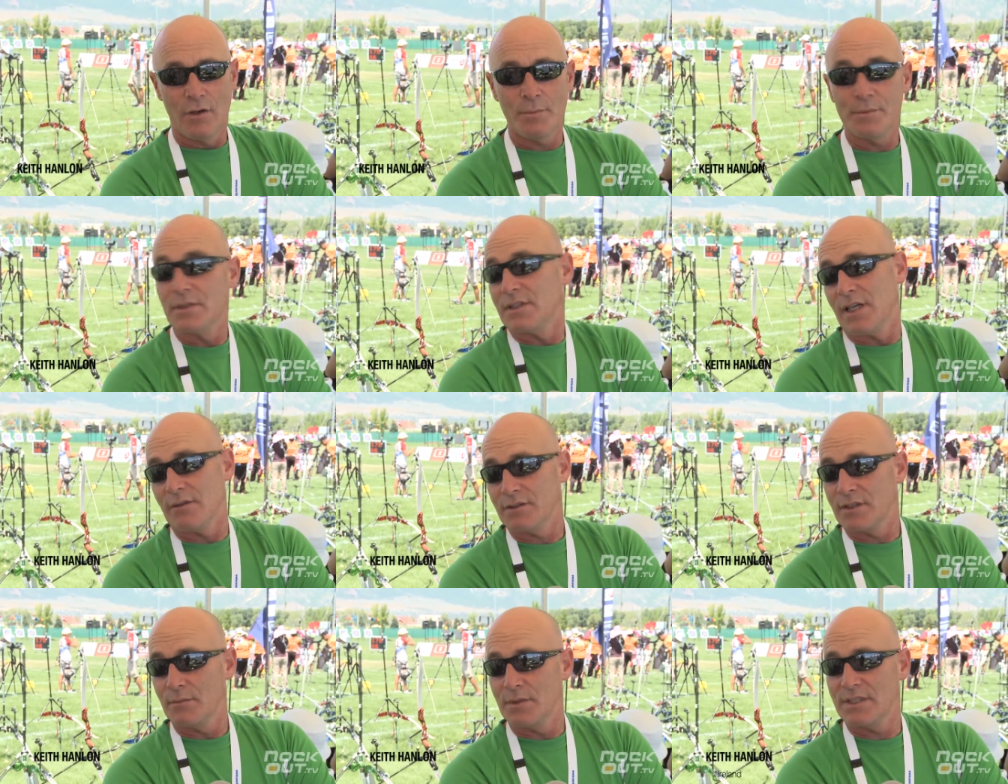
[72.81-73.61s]
Up till
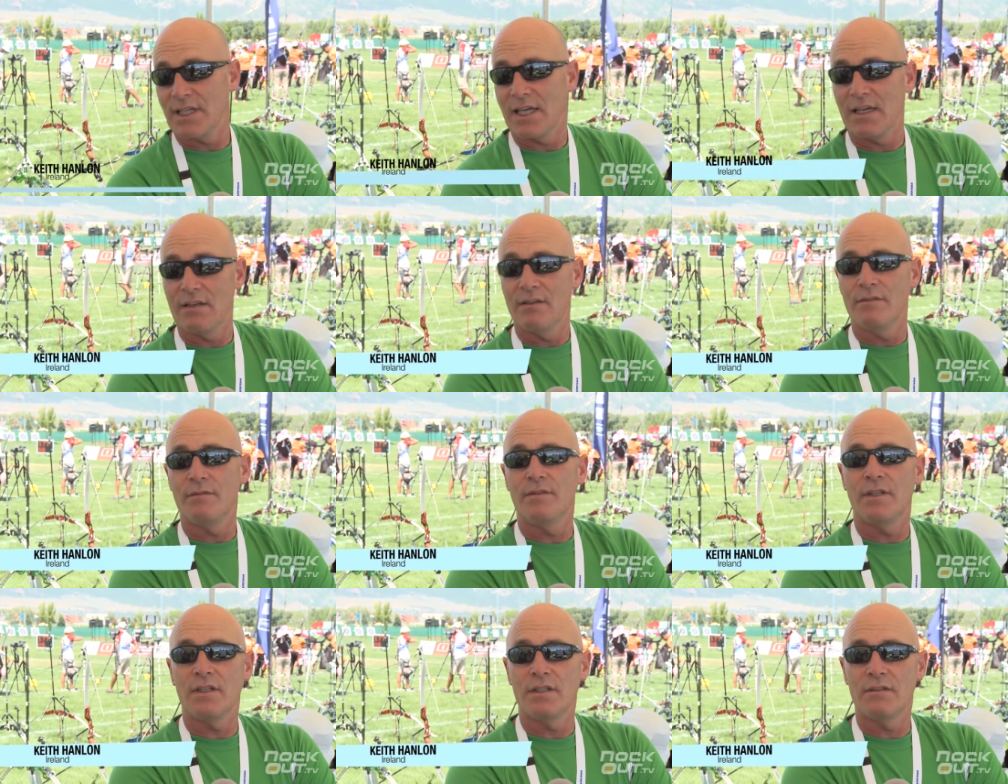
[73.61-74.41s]
now, should we say,
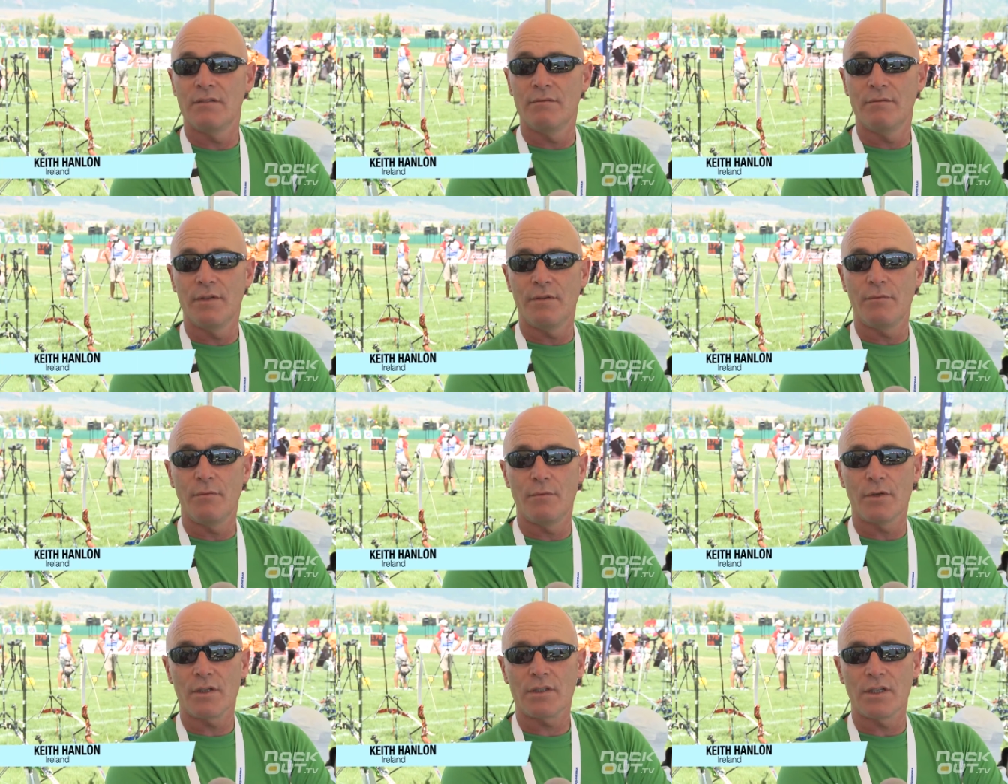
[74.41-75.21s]
the, we've
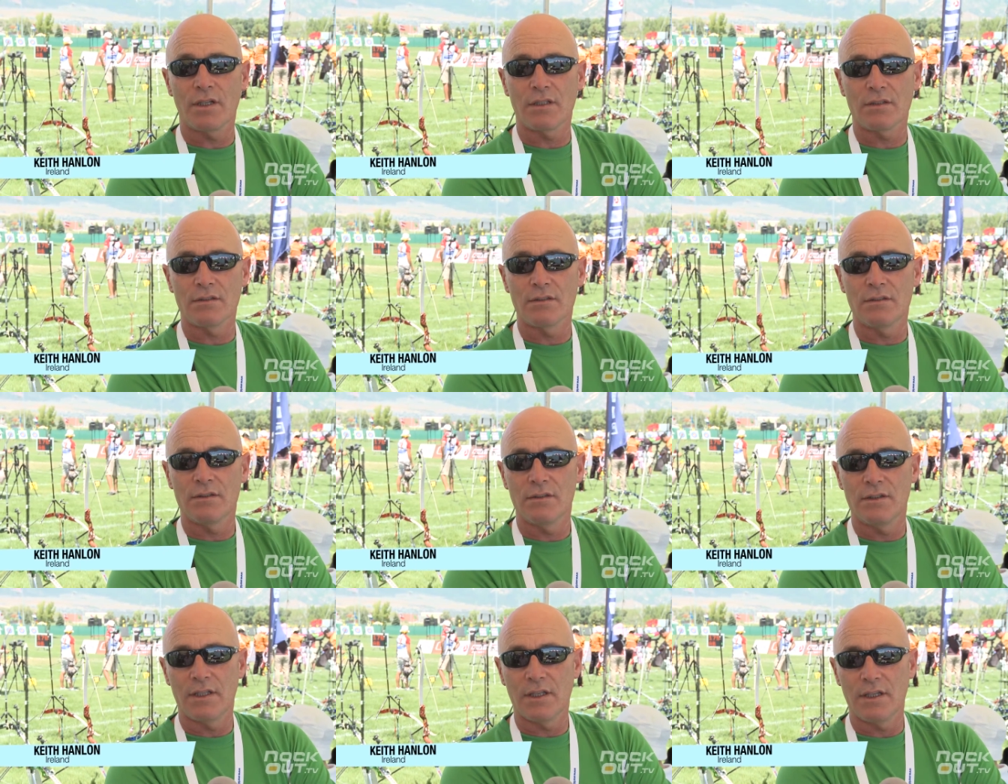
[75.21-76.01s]
worked on
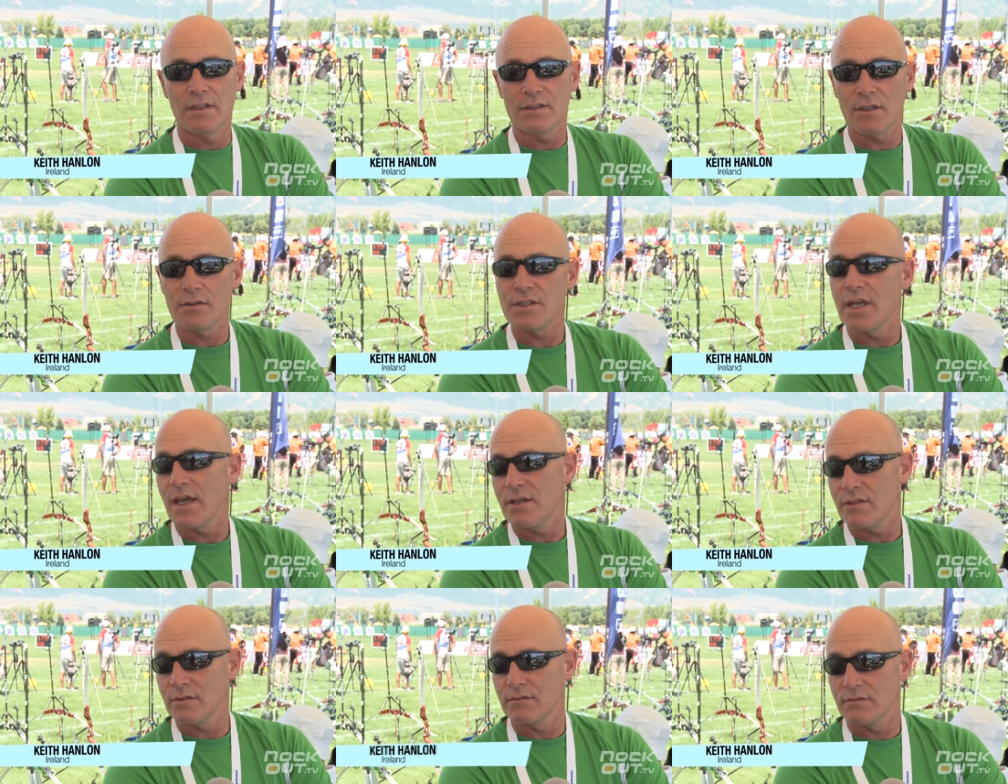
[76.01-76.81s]
the
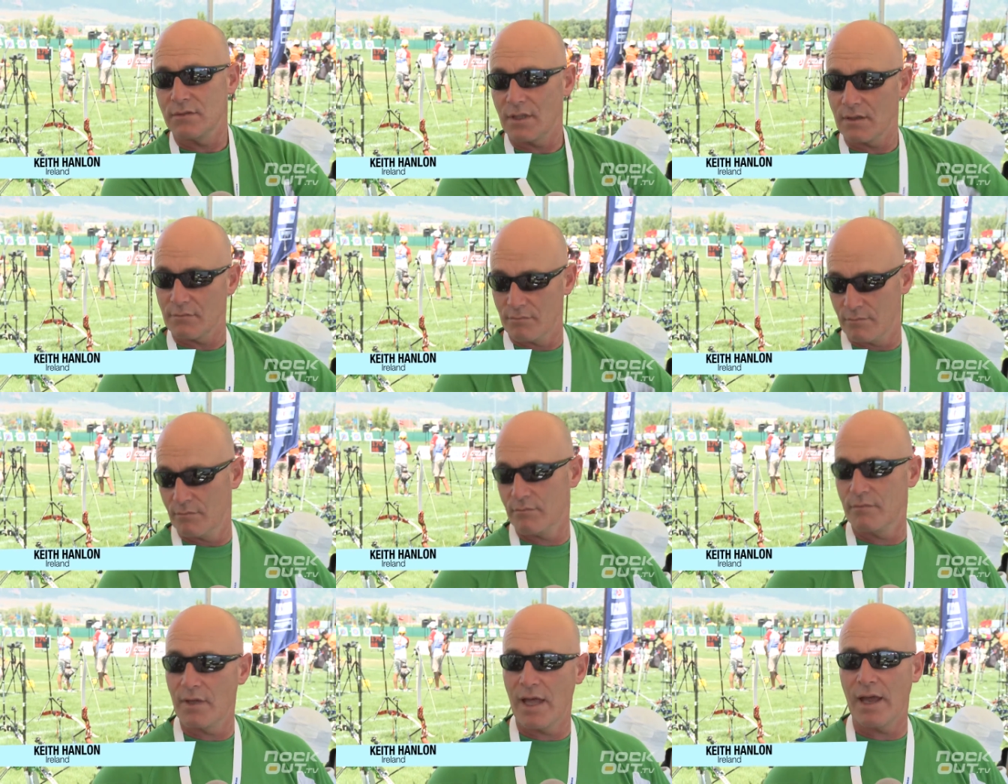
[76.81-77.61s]
association that
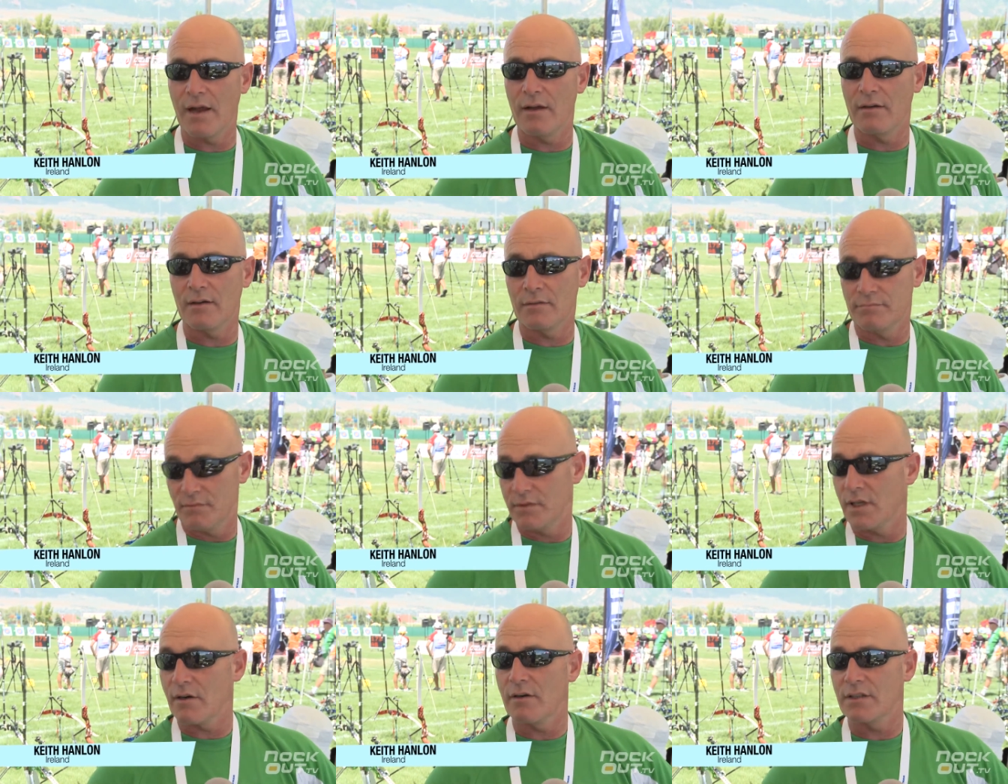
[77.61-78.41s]
uh,
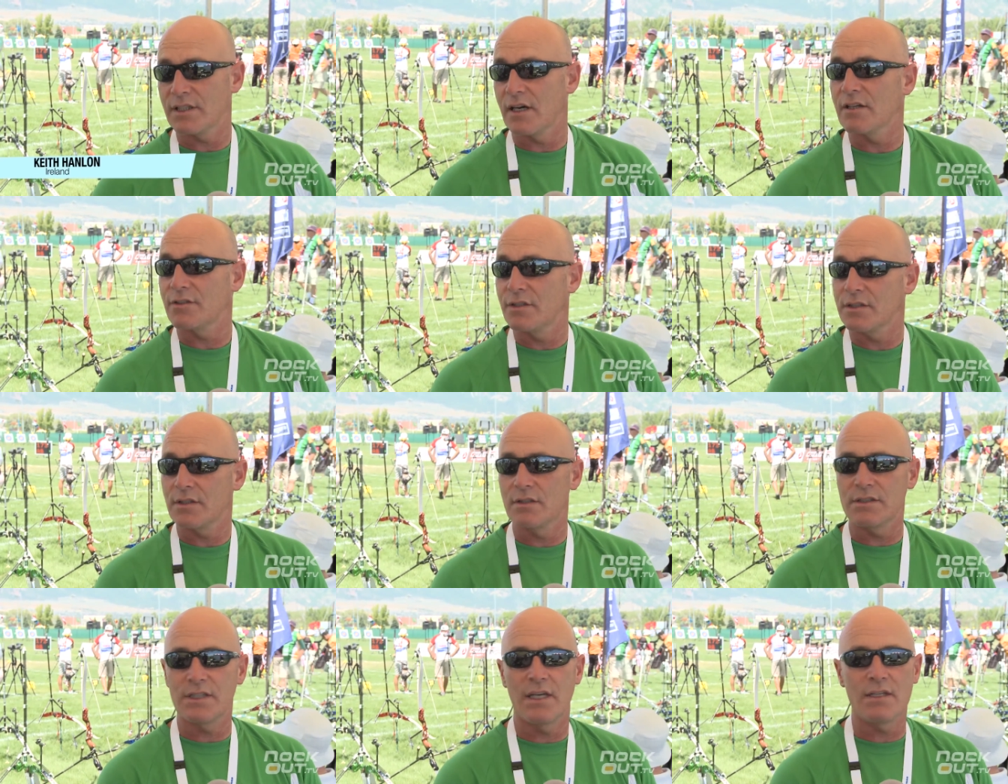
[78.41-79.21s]
the Irish Archery
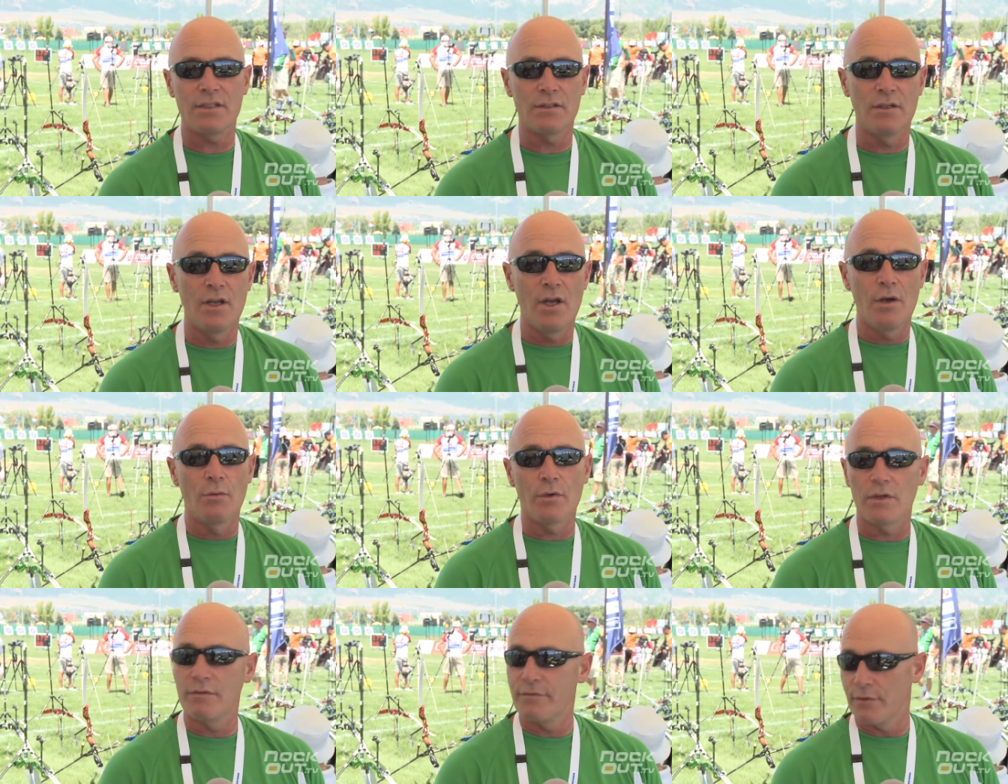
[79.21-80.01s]
Association
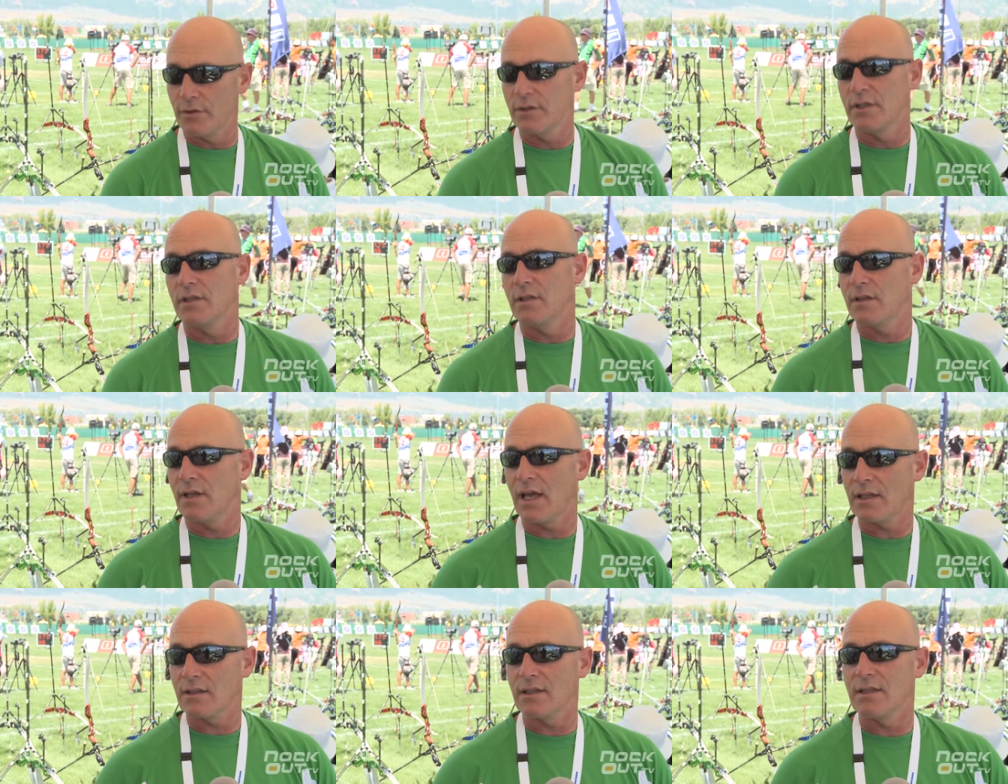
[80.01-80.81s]
would have funded
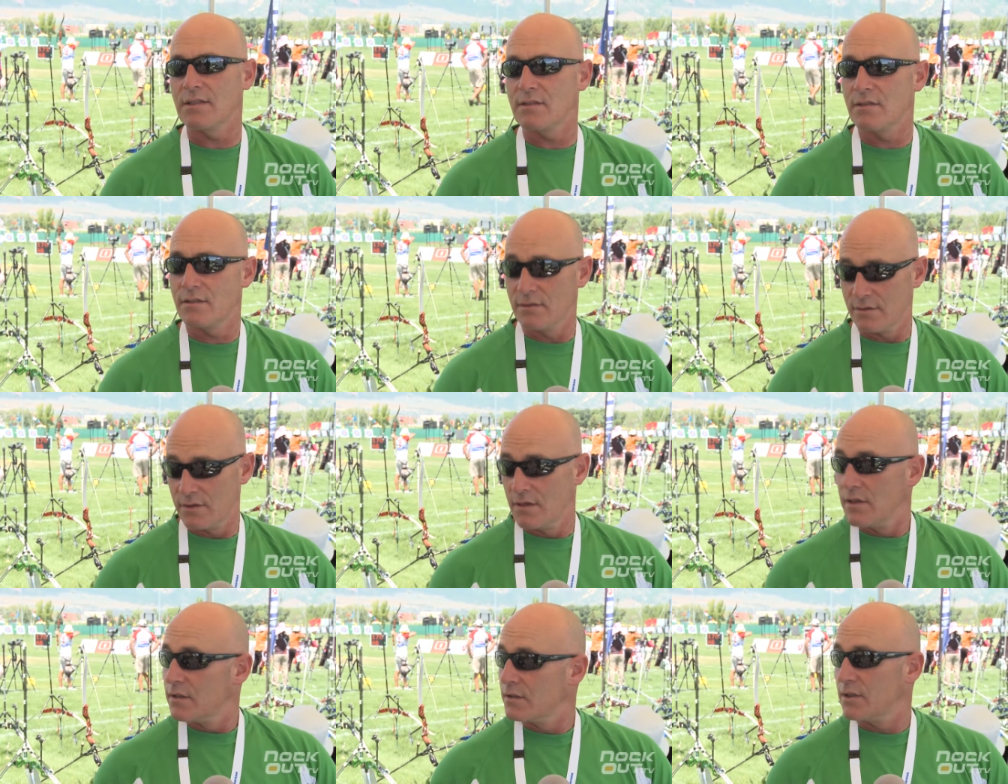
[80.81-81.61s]
athletes
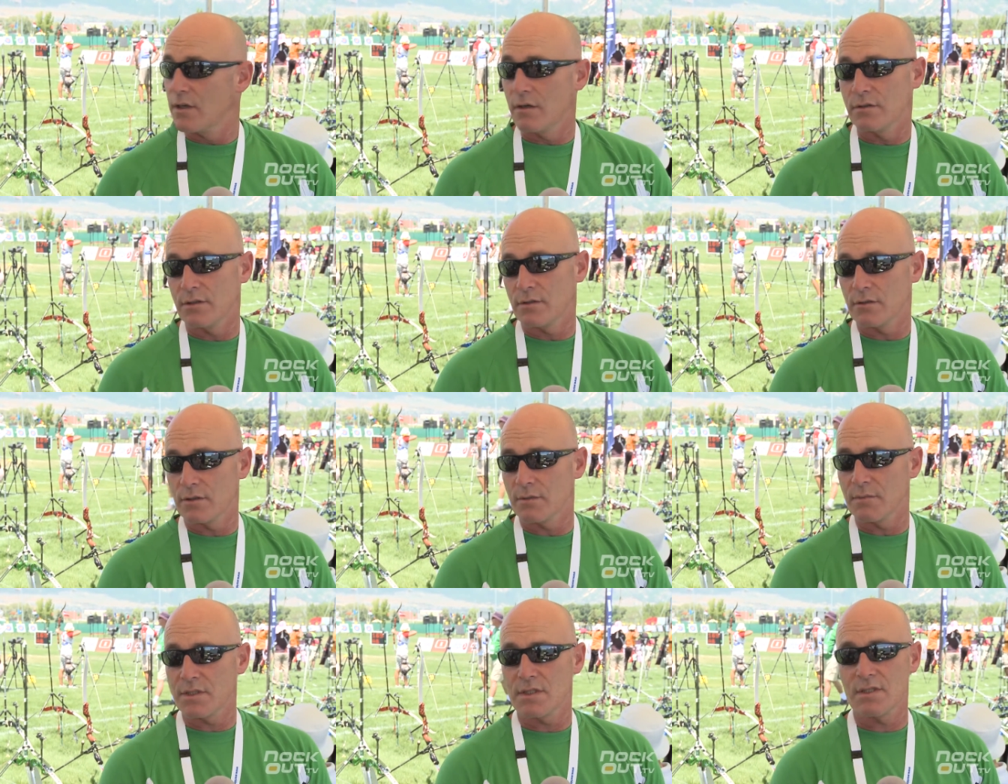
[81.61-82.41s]
to go to
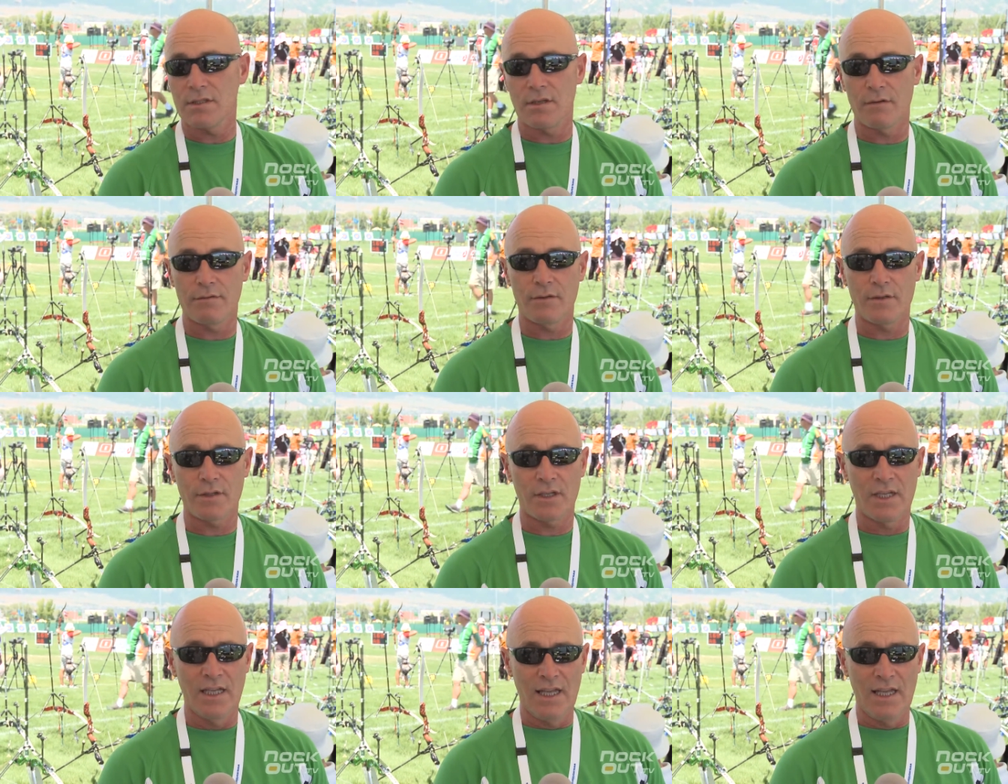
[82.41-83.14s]
tournaments and so forth.